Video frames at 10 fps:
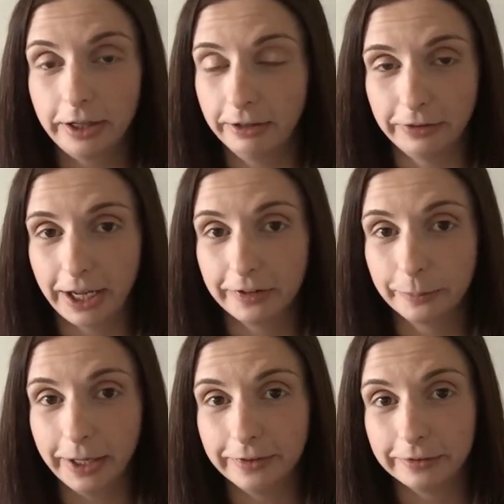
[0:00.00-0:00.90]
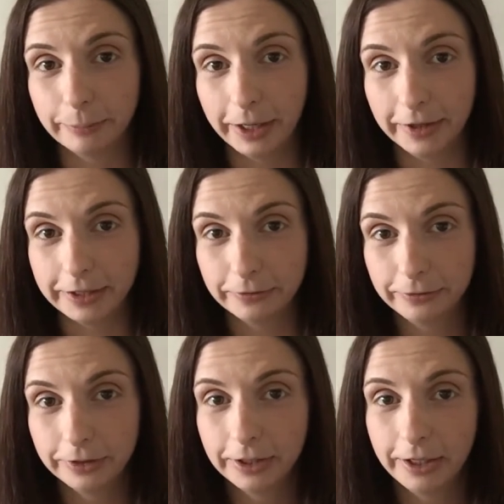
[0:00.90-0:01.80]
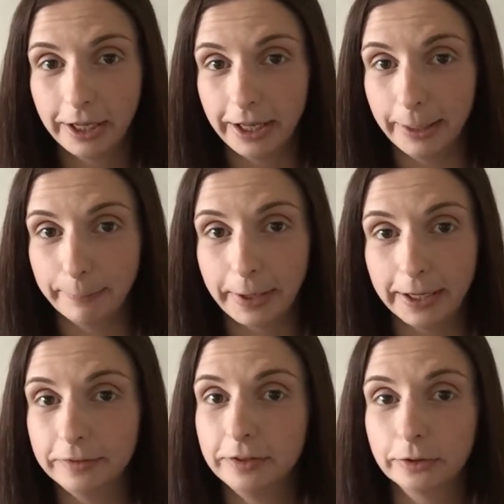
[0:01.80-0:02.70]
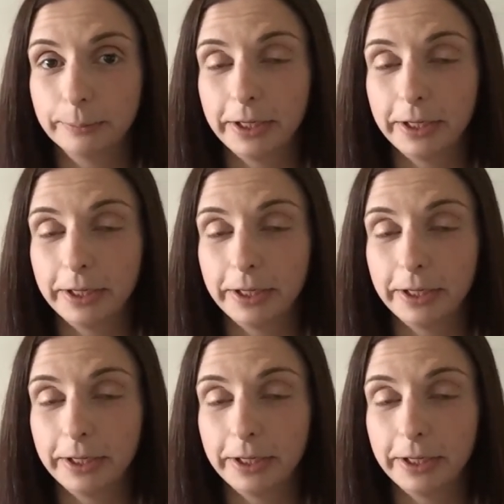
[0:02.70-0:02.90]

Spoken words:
every aspect of my life. It impacted